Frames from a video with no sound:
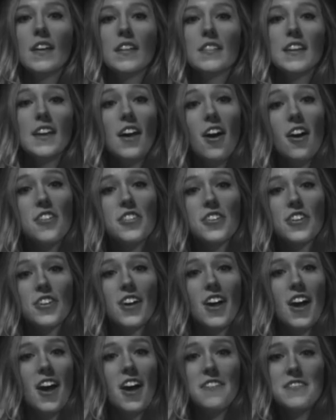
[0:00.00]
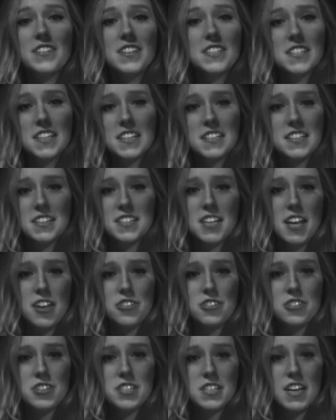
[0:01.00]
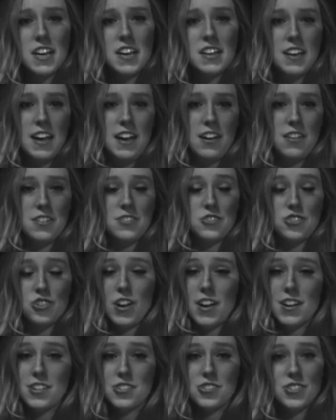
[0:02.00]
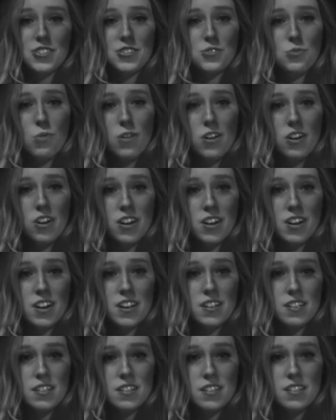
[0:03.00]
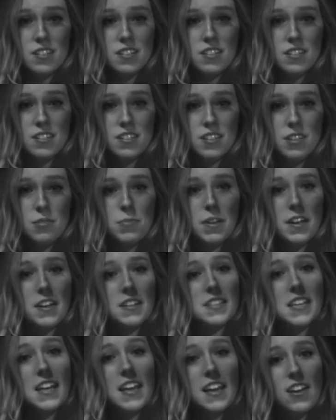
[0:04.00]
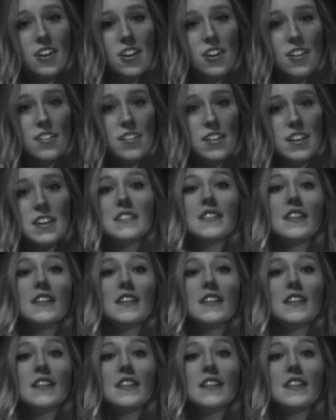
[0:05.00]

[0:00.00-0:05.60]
The author obviously doesn't understand how contractions work, because here is